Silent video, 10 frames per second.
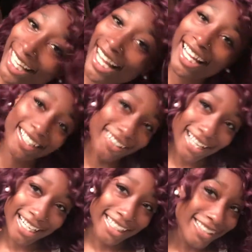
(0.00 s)
I don't know
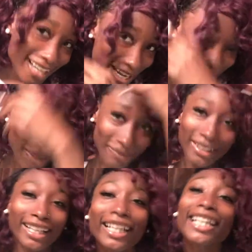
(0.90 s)
how to describe it,
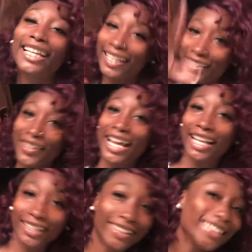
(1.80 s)
but it gives you
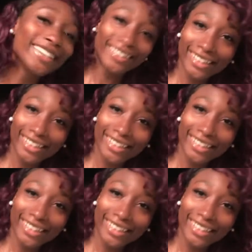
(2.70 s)
that little